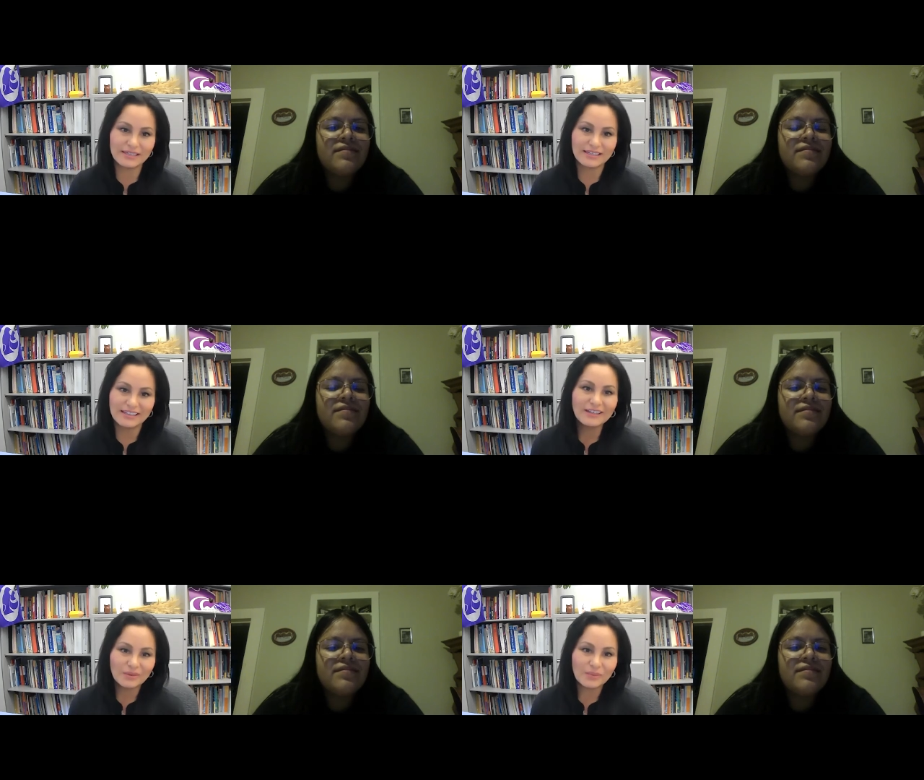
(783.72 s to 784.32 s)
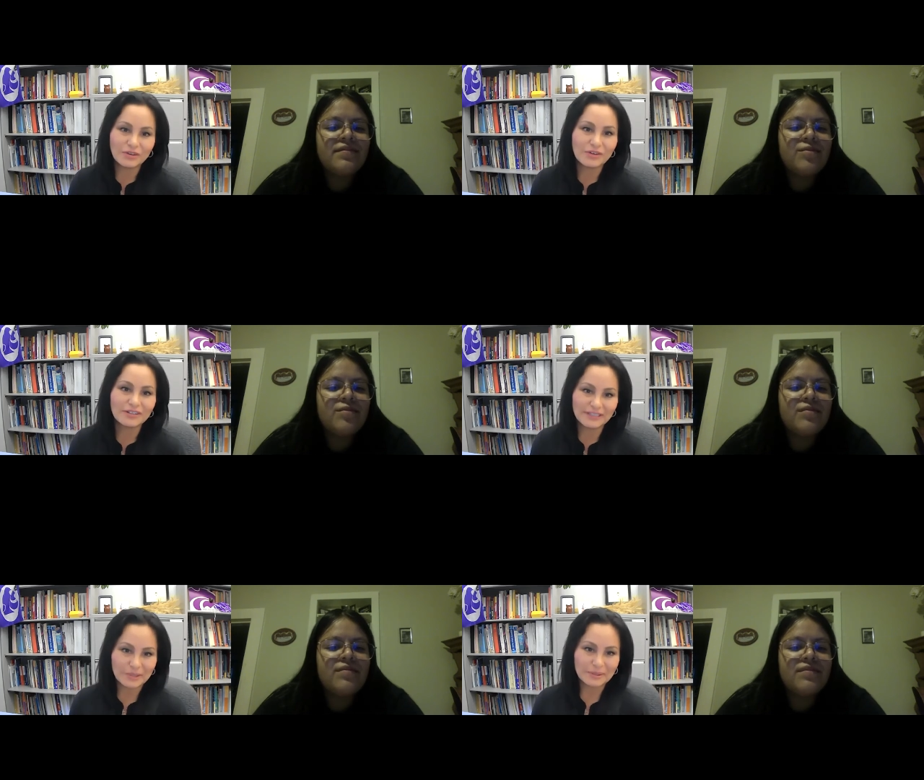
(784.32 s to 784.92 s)
Speaker 1: when you're a leader.
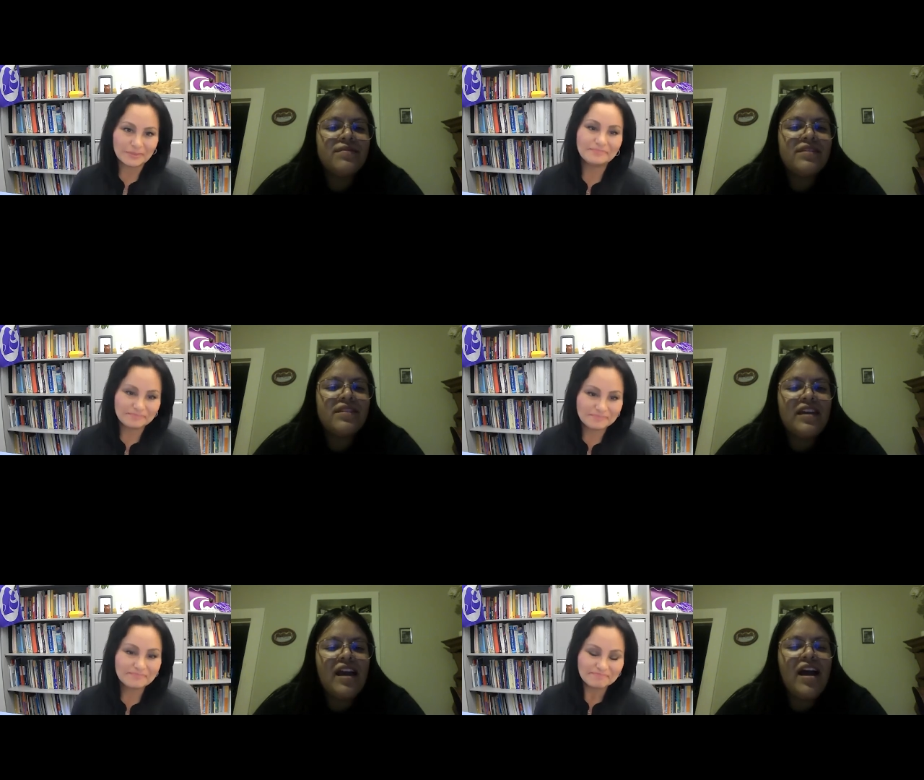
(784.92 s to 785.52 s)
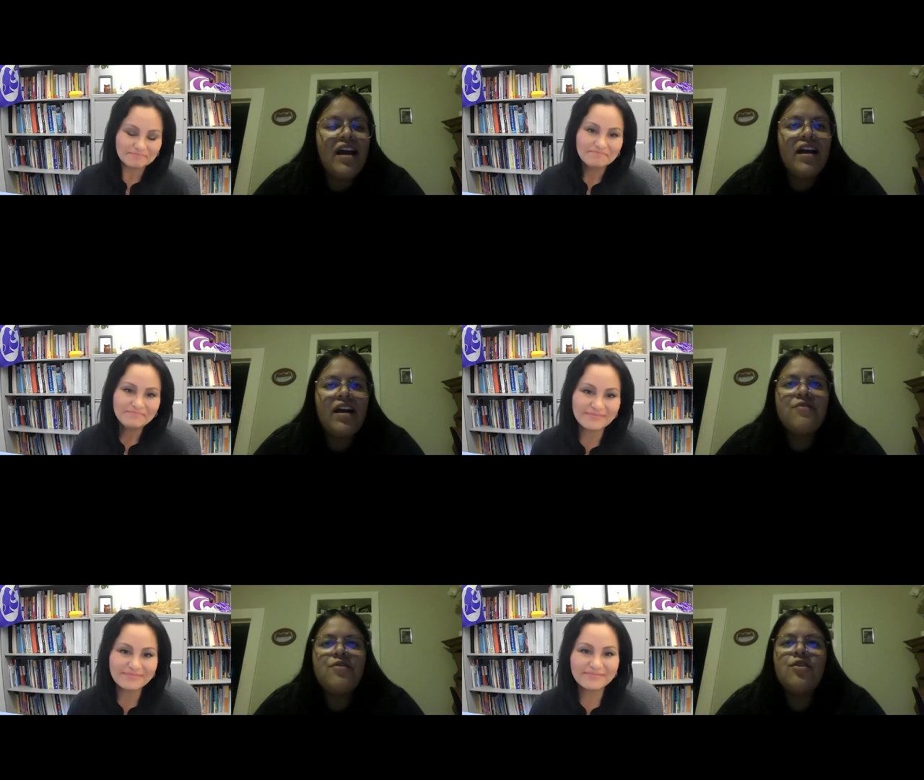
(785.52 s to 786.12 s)
Speaker 2: Yeah, I
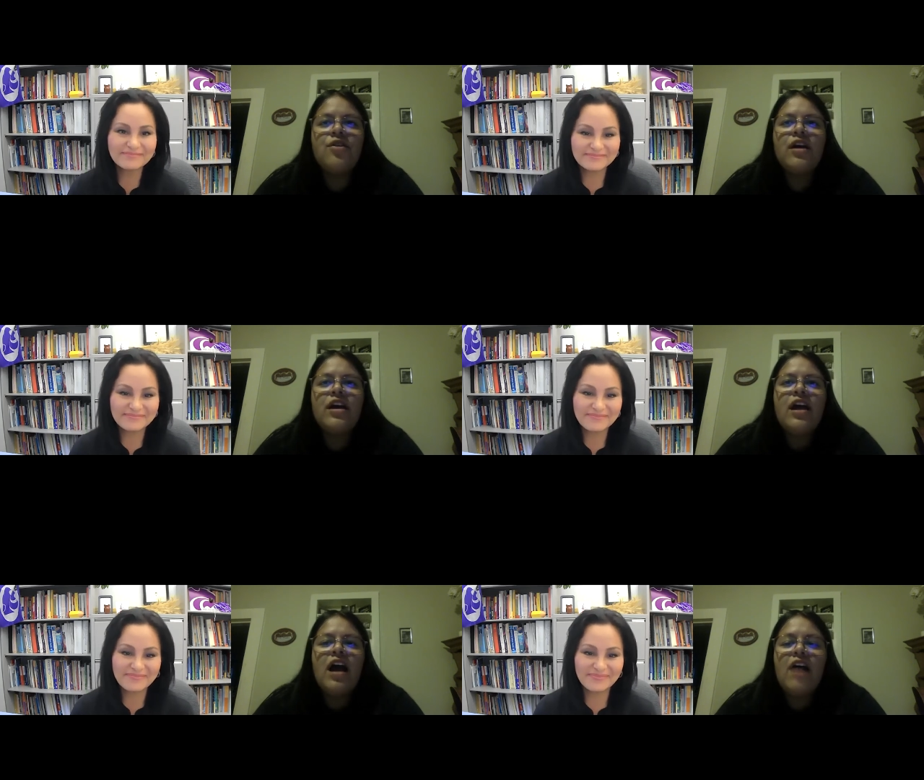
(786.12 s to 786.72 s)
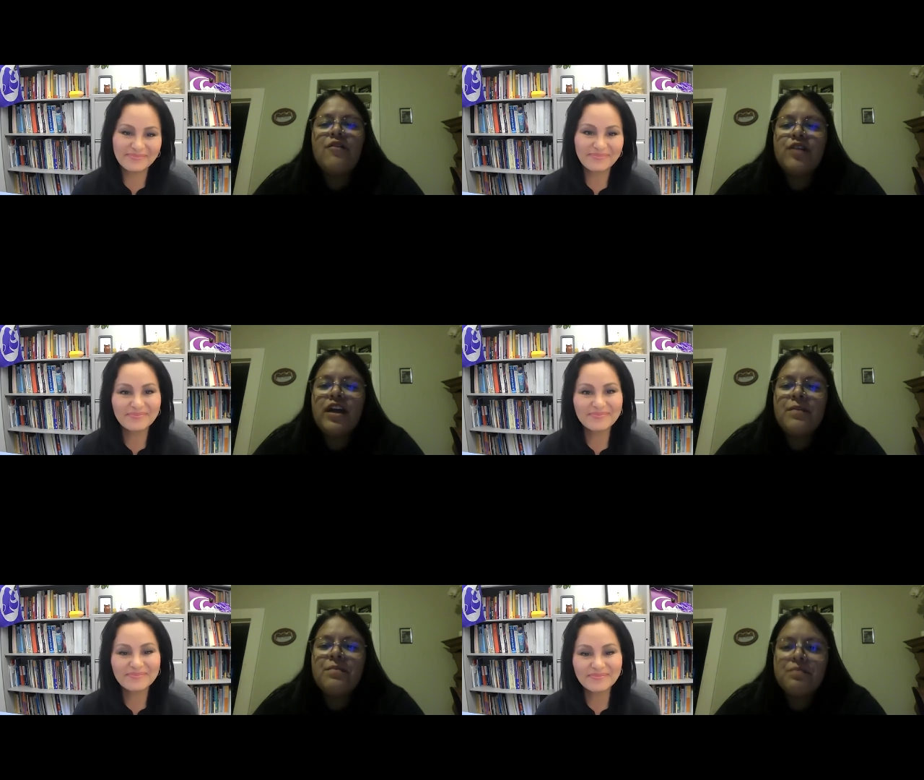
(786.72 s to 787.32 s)
feel, I feel like
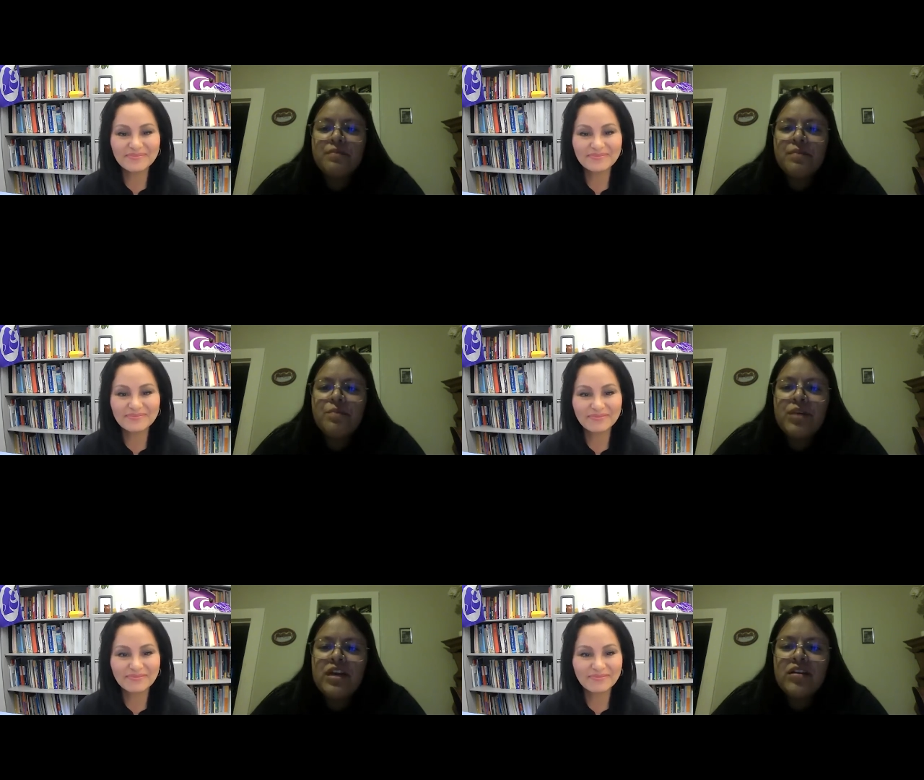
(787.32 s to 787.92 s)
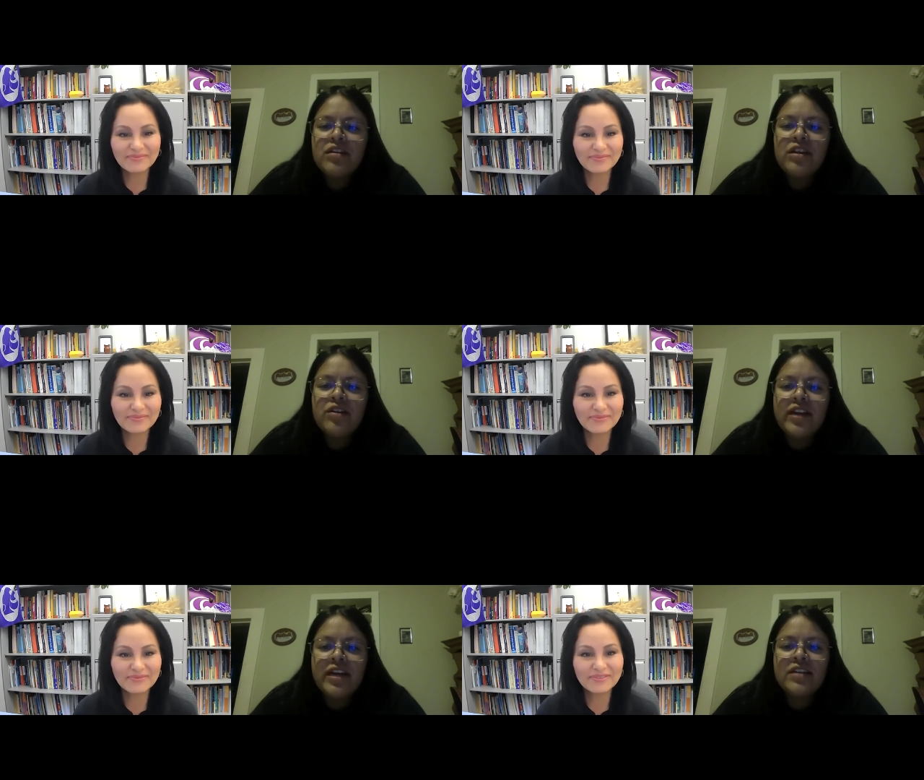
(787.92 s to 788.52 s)
being a leader
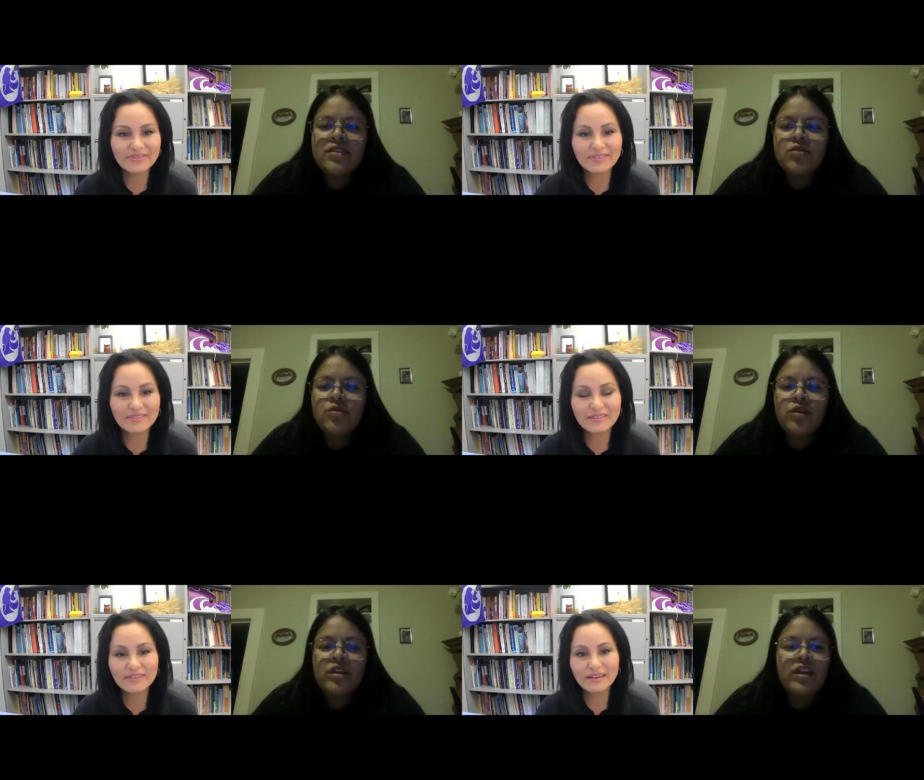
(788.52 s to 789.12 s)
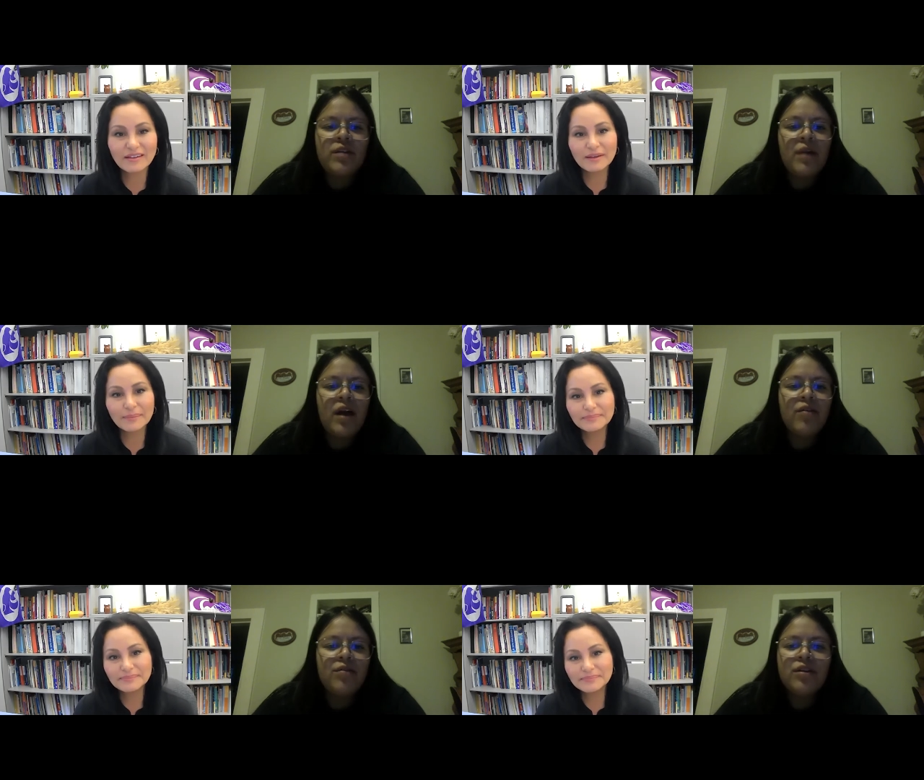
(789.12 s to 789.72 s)
is really about,
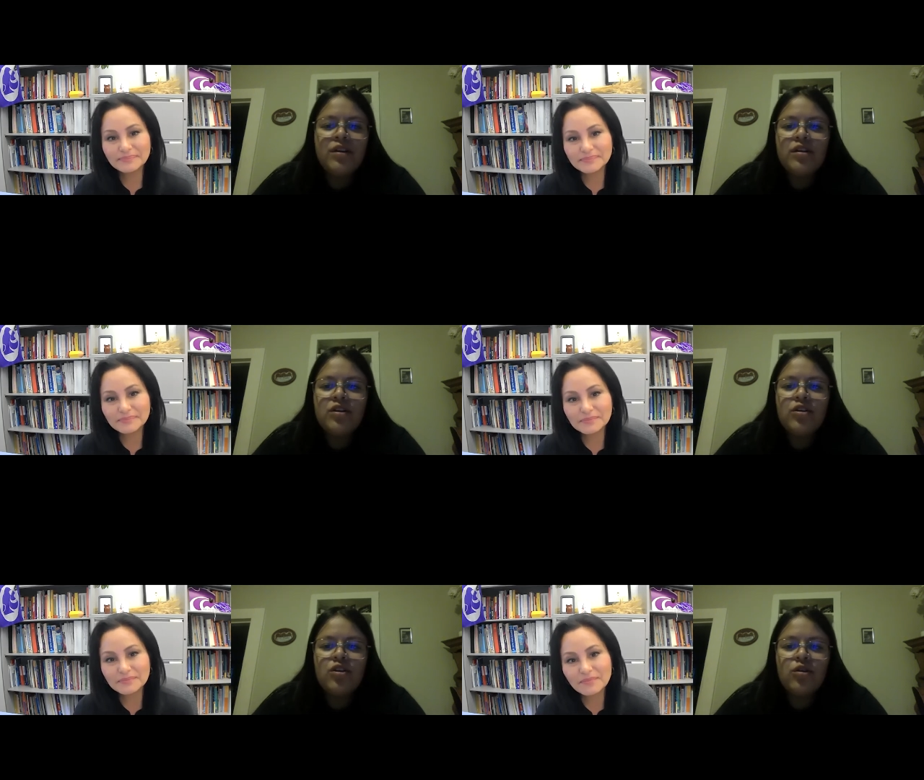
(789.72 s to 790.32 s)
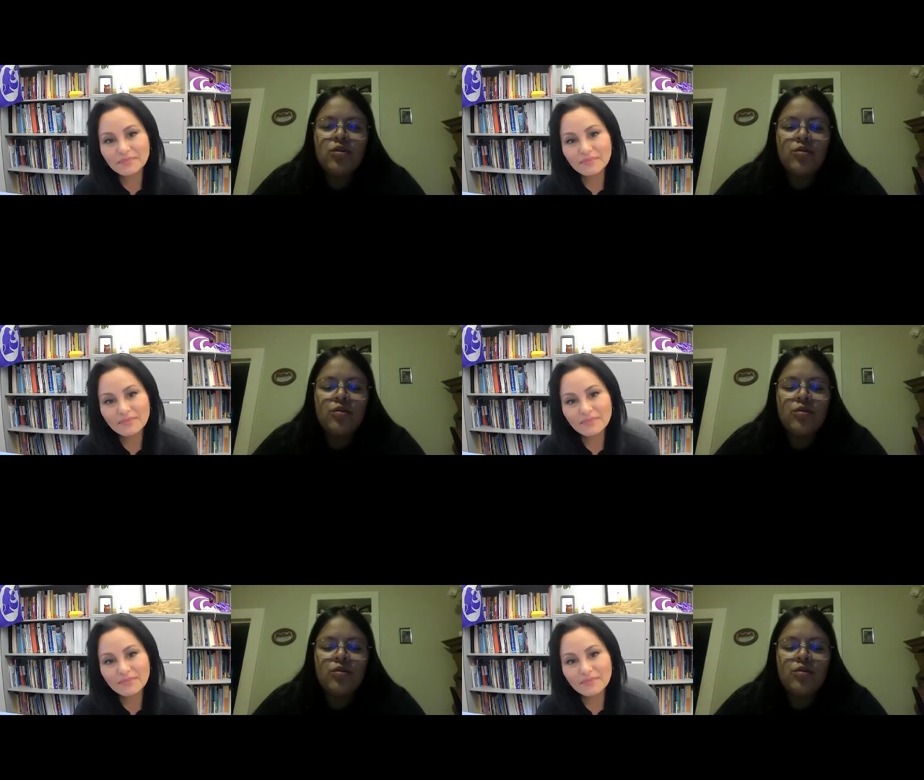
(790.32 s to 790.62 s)
you know,